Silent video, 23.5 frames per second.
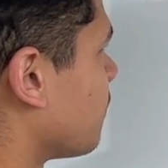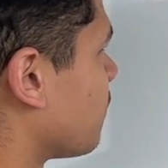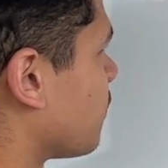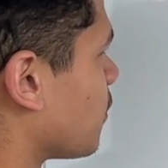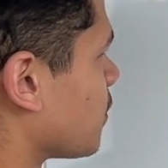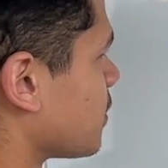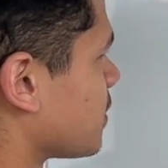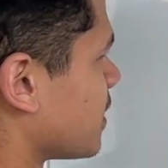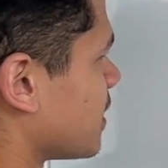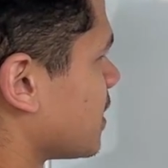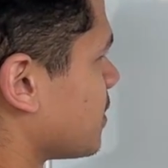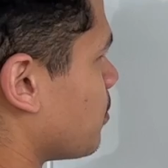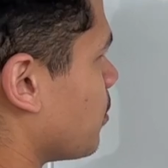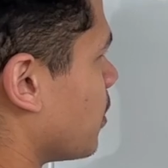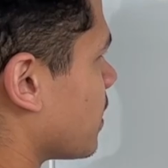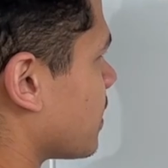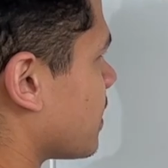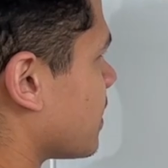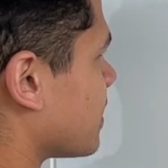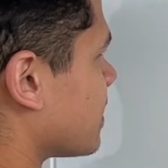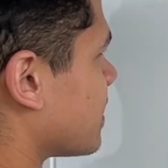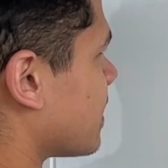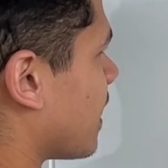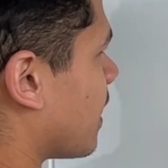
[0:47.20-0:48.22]
First, let's break
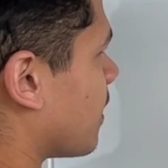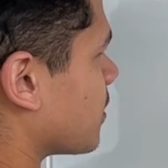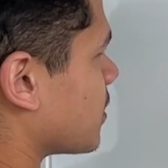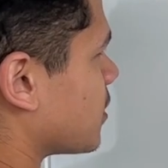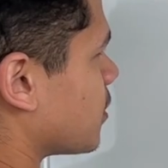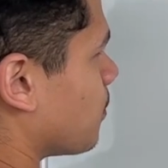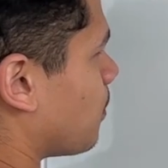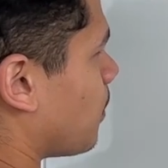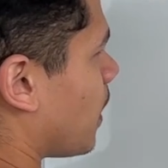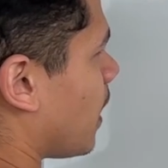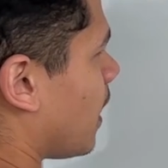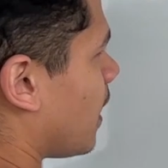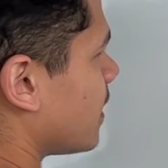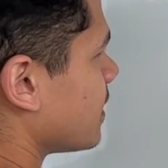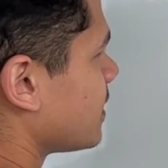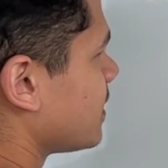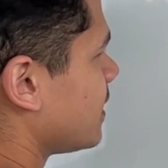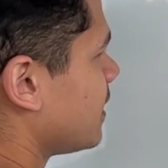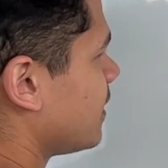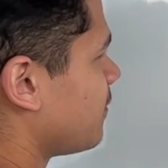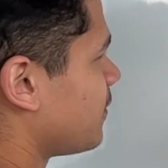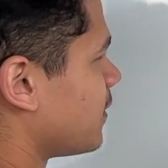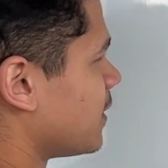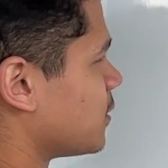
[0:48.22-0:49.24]
this down. So,
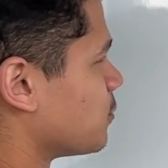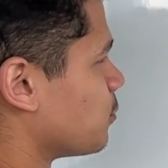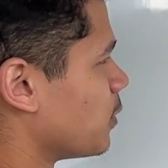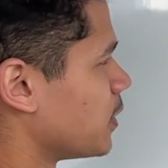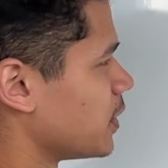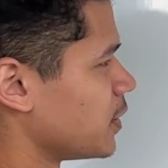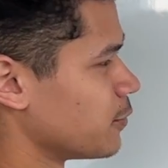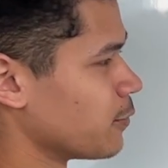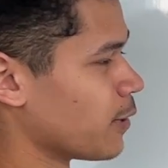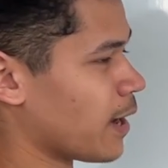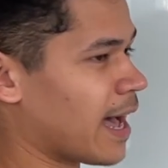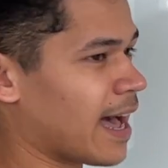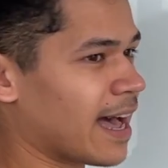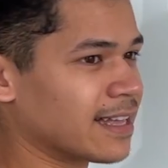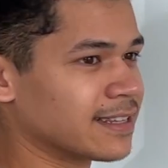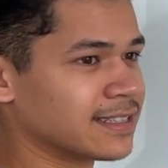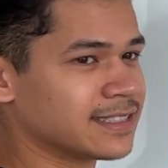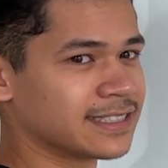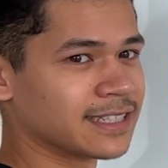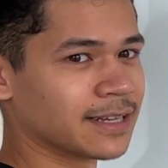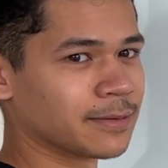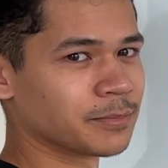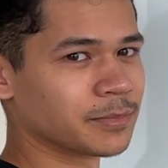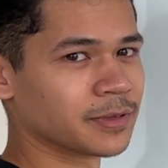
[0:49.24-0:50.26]
positive is when you
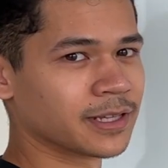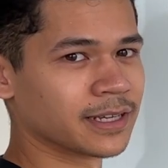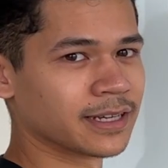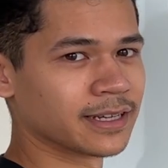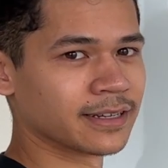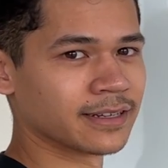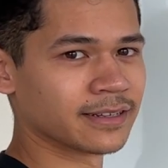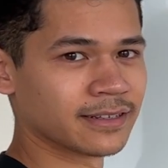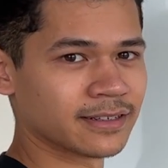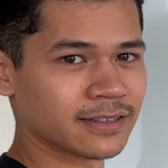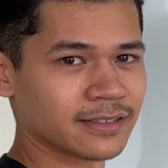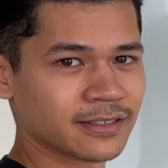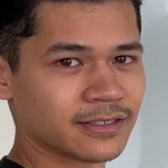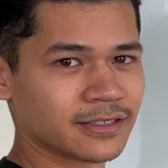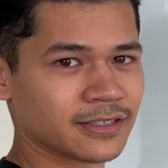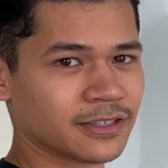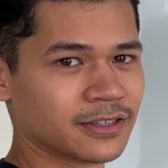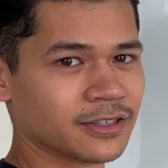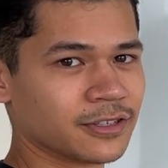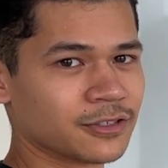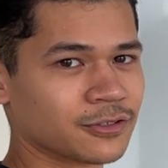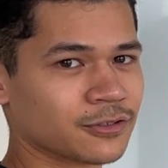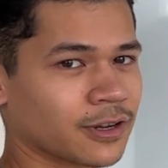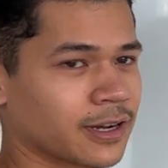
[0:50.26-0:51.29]
add something to
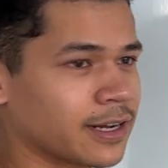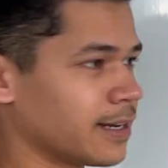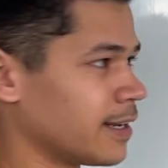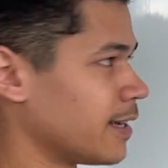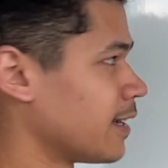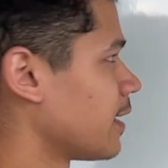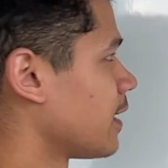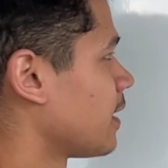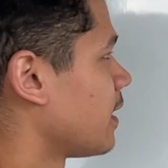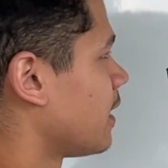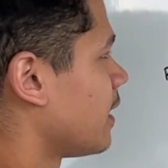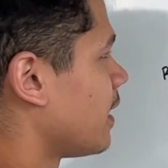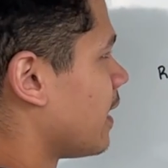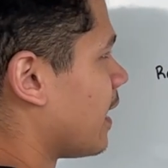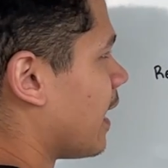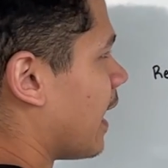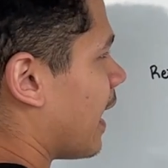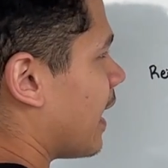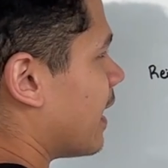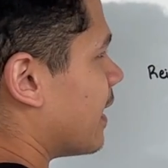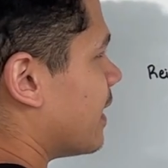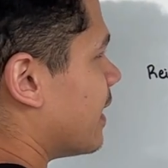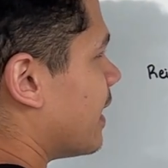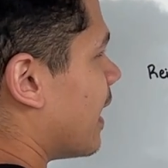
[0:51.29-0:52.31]
the training,
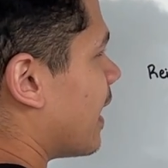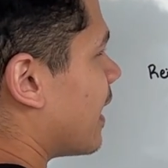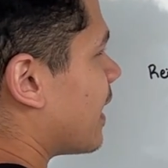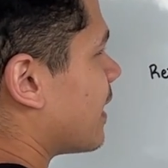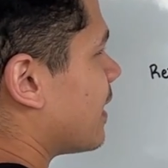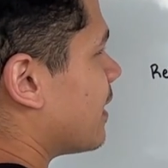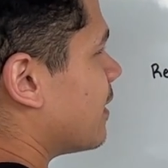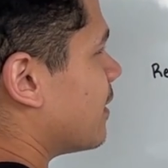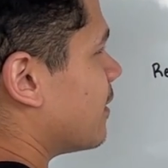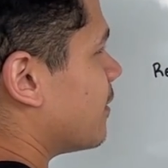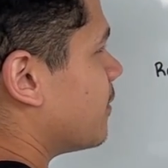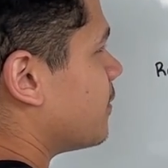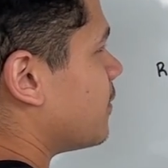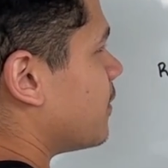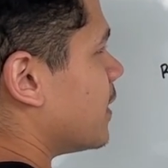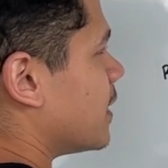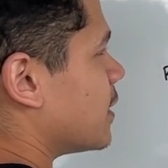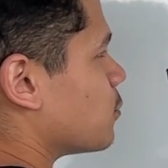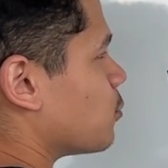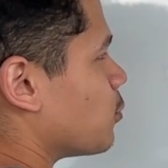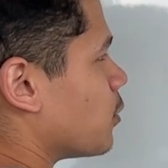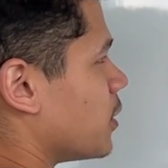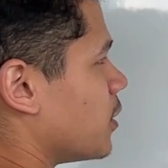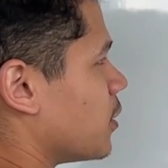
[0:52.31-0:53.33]
and negative
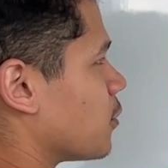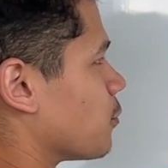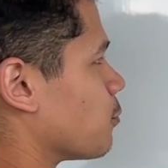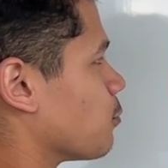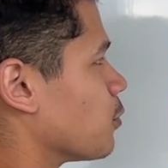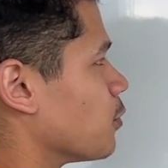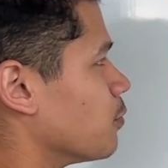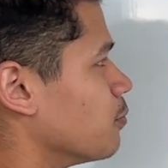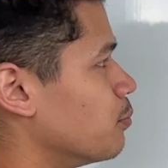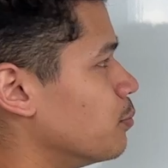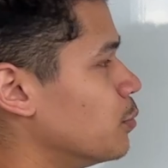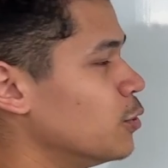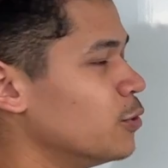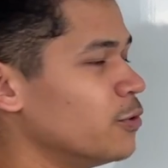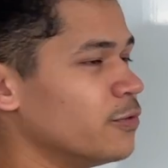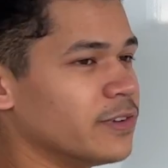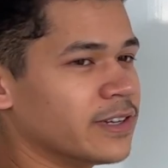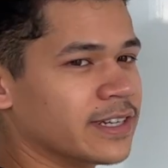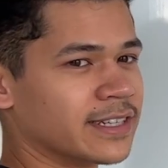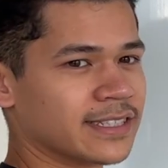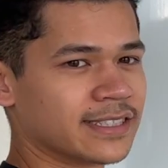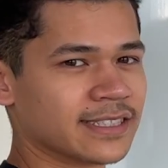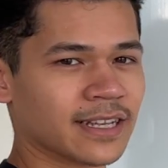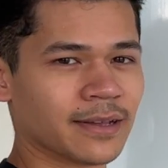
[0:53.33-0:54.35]
is when you're
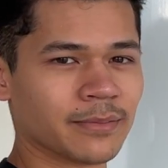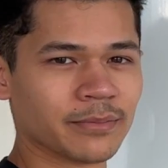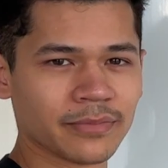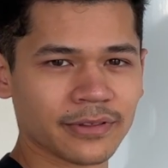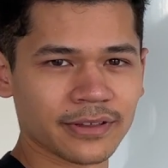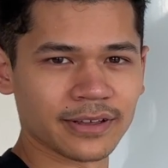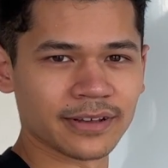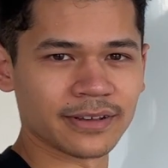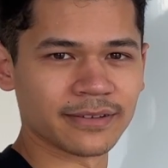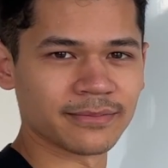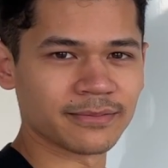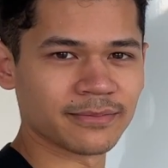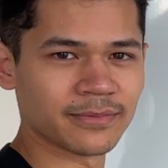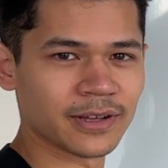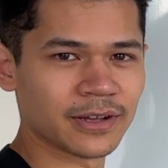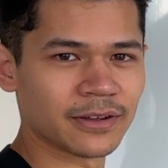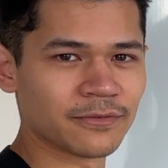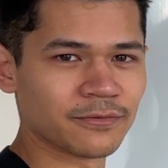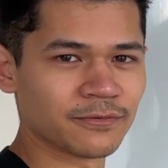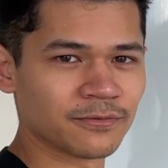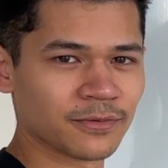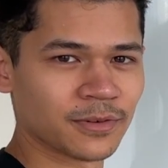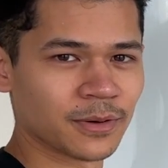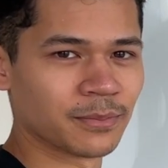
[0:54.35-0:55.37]
removing something
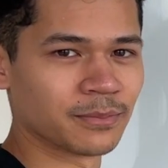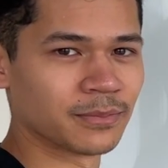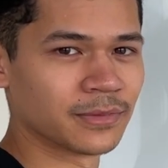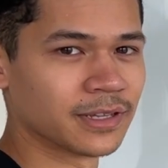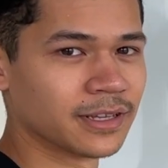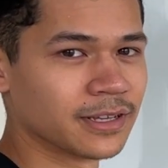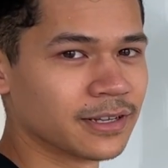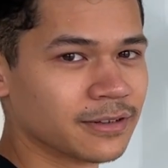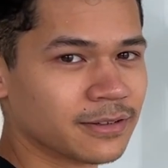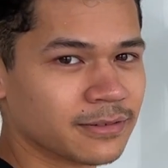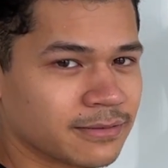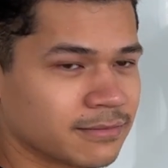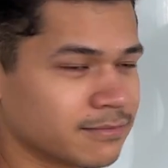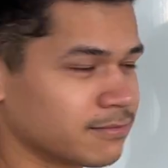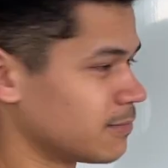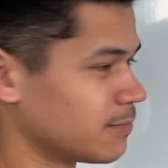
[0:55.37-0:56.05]
from the